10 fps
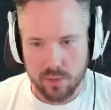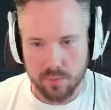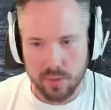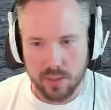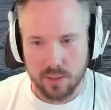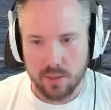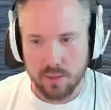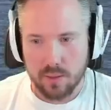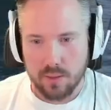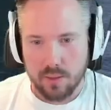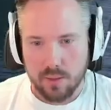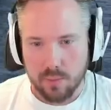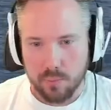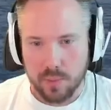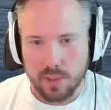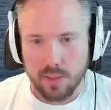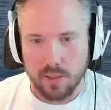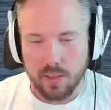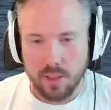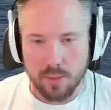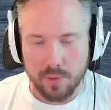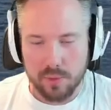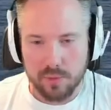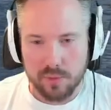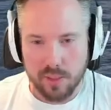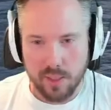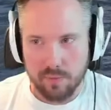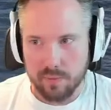be, what kind of armor do you have?